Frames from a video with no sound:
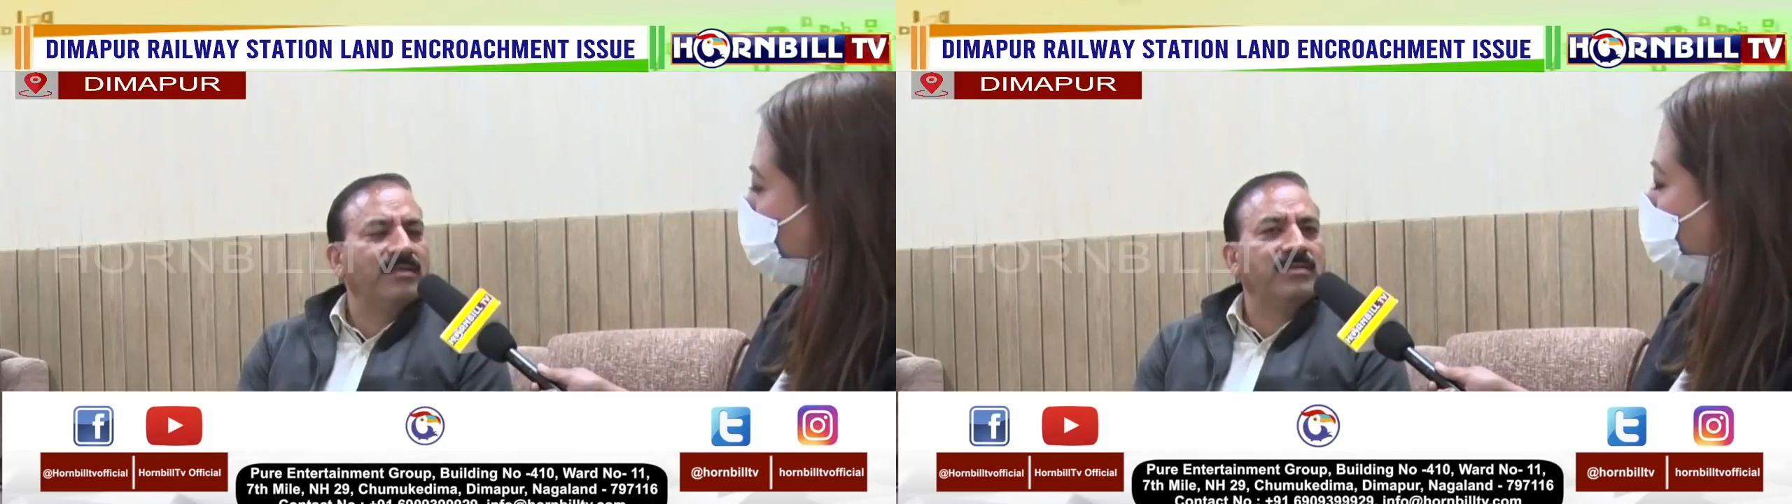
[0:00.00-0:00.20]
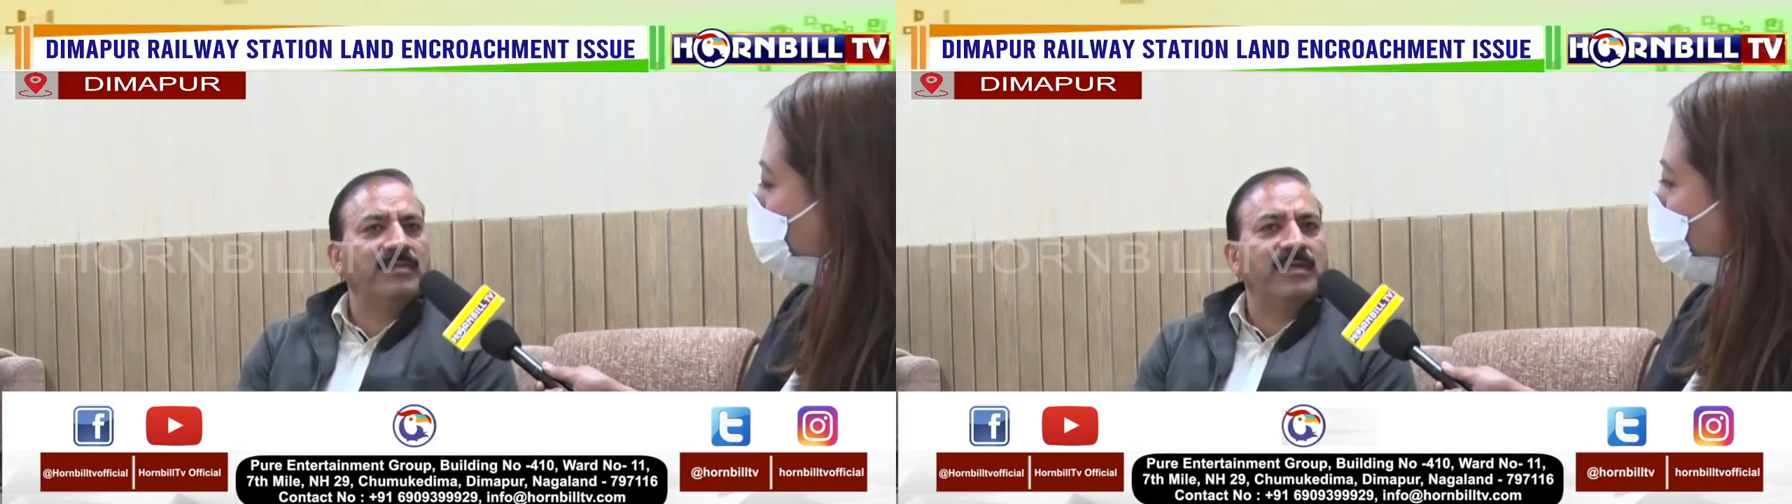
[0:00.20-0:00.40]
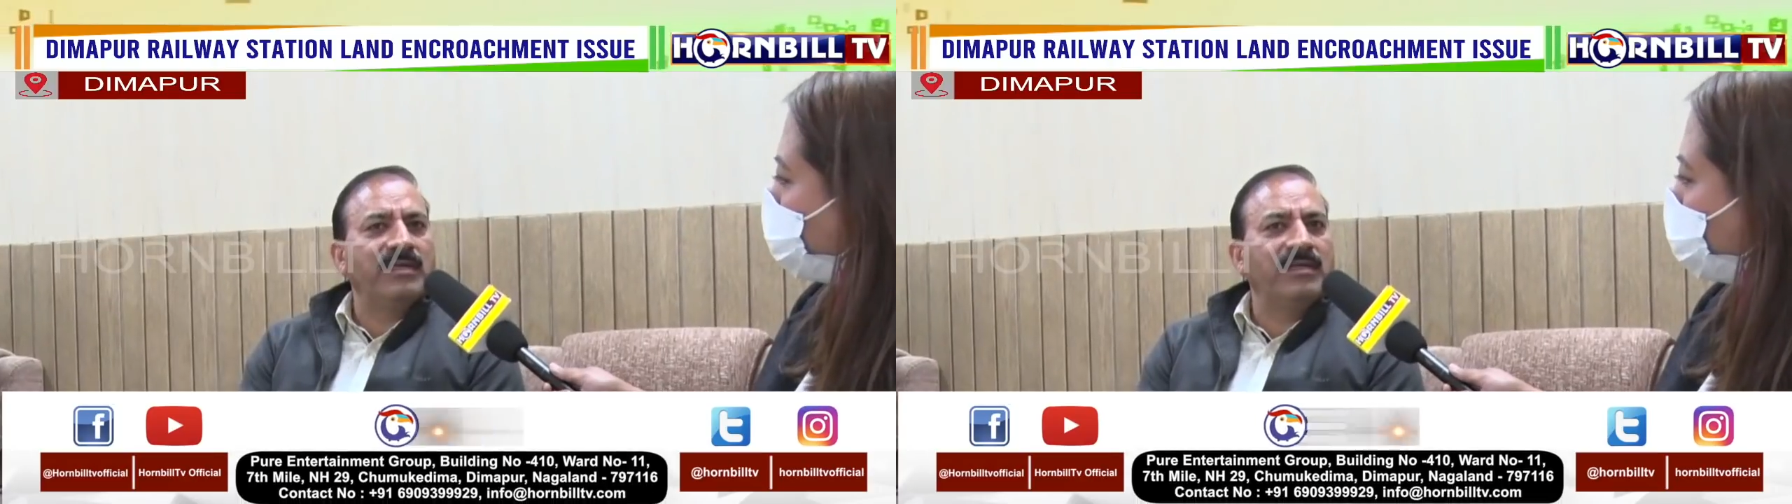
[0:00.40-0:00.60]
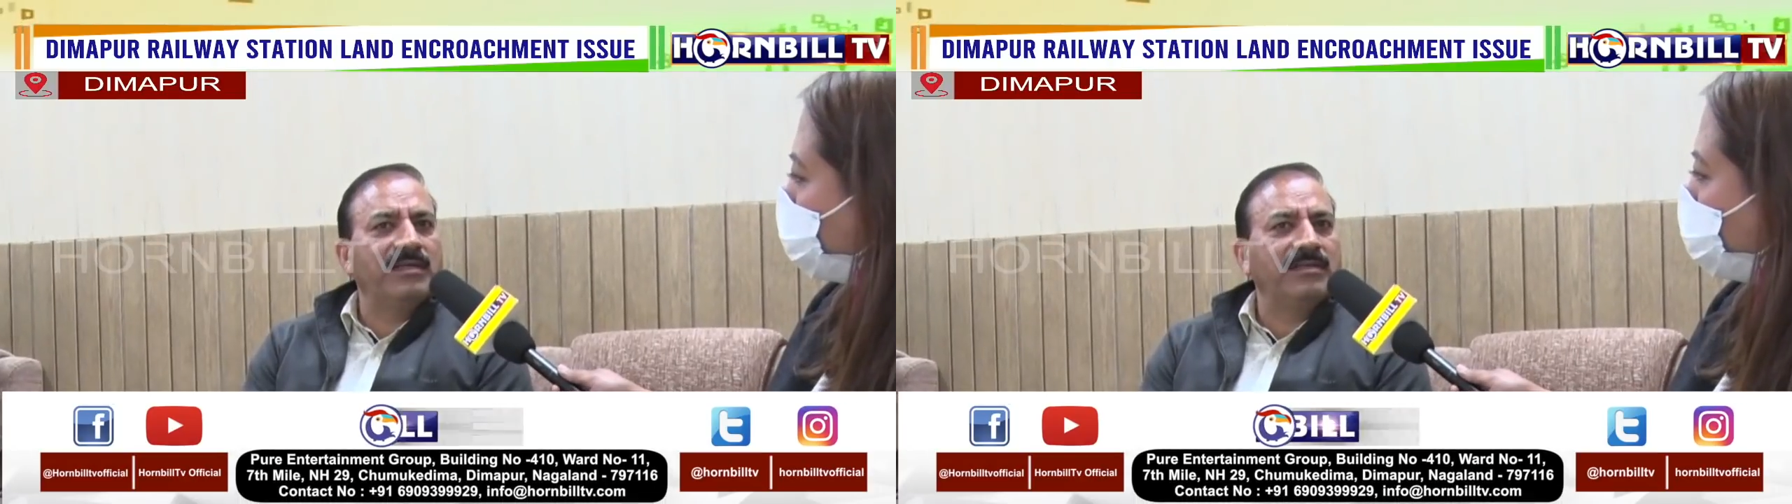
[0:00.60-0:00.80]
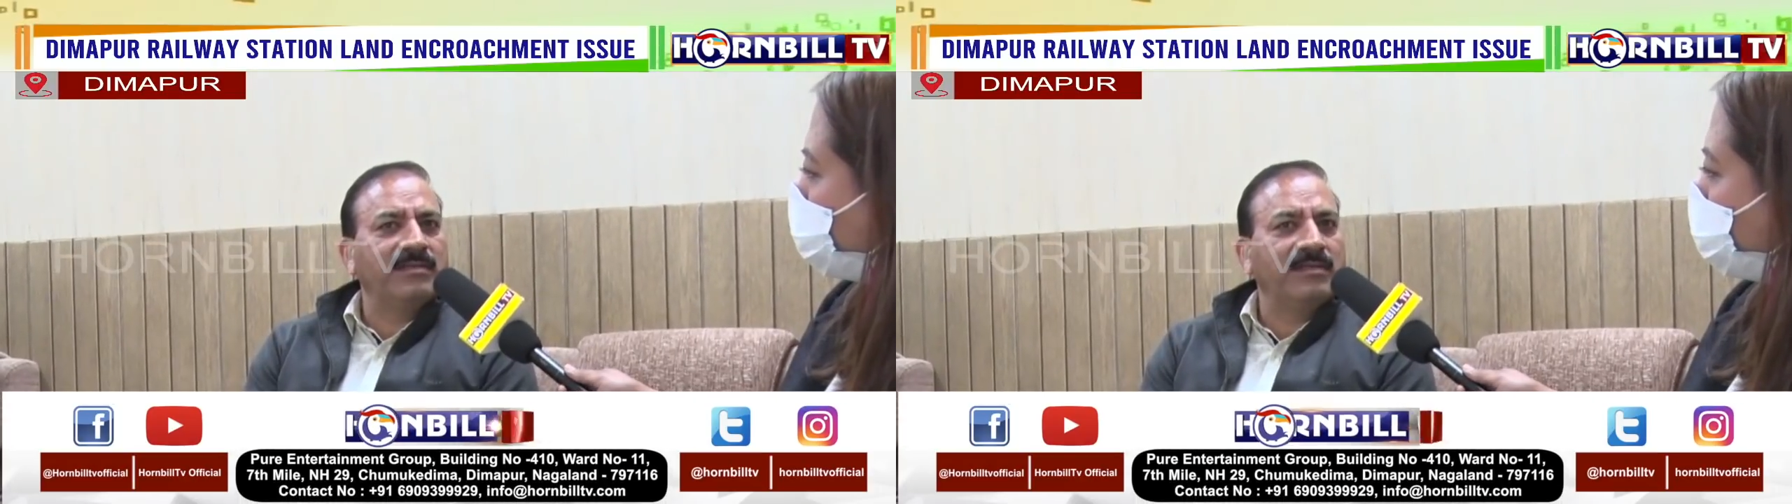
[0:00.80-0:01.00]
This is what I
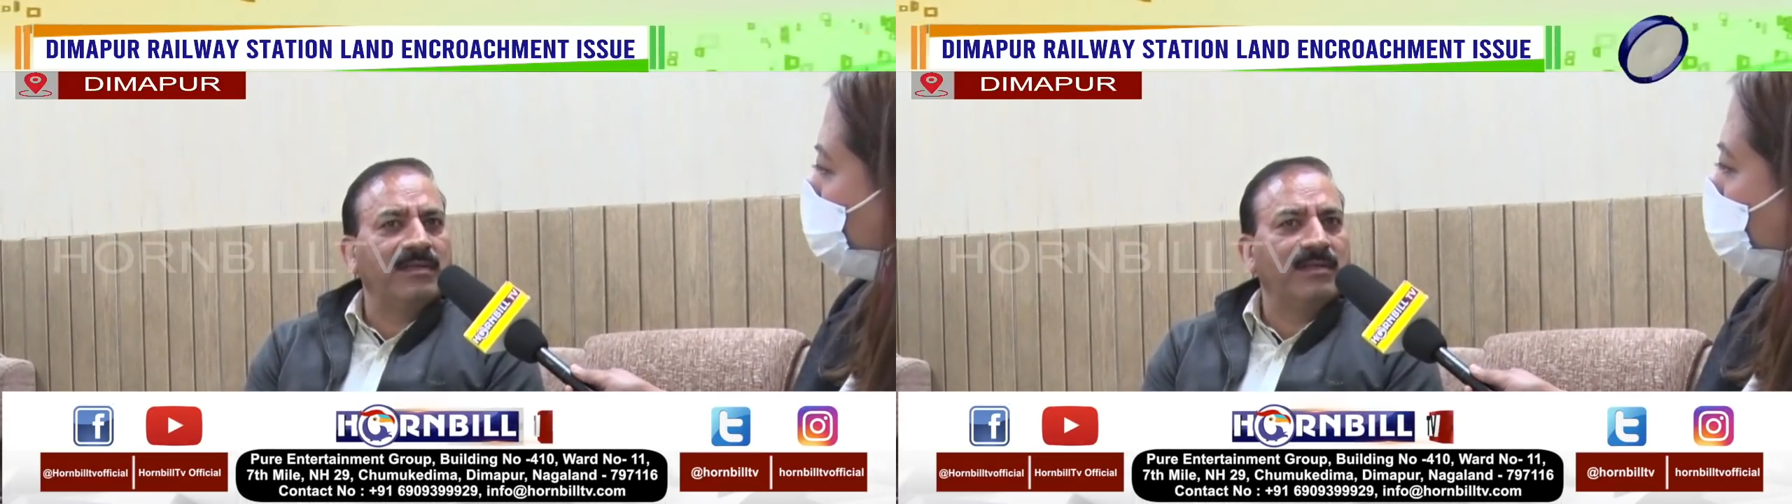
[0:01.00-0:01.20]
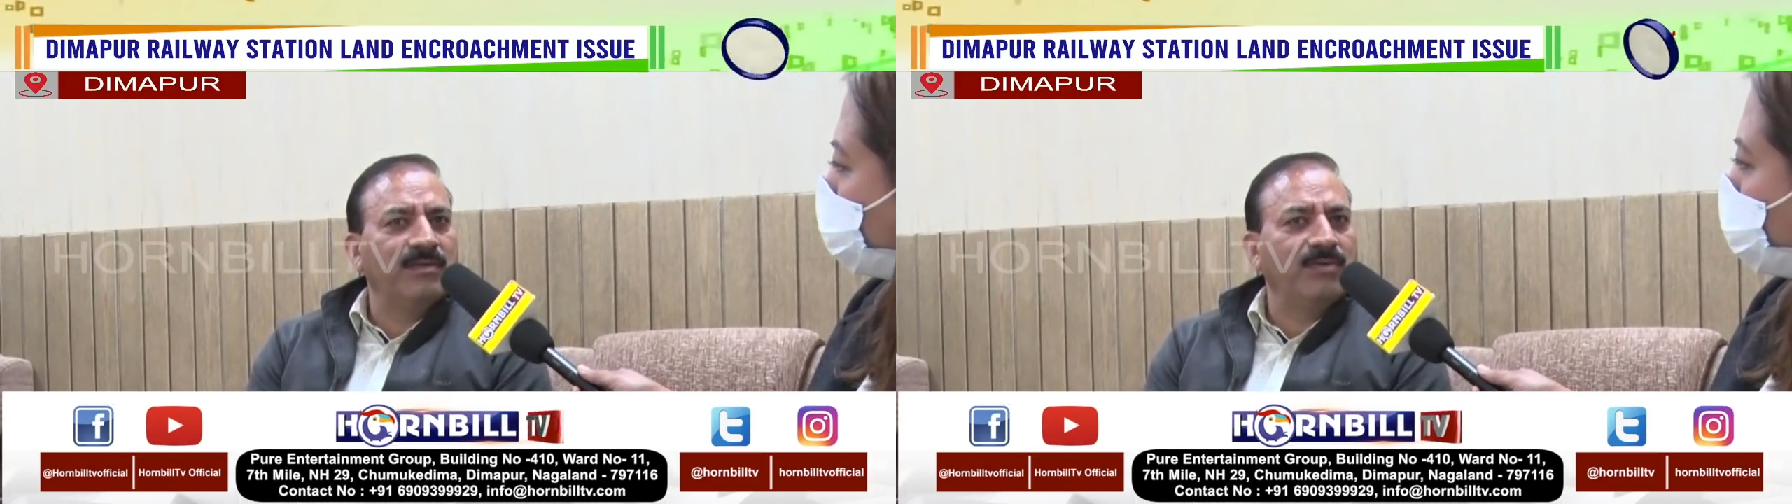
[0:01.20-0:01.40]
uh,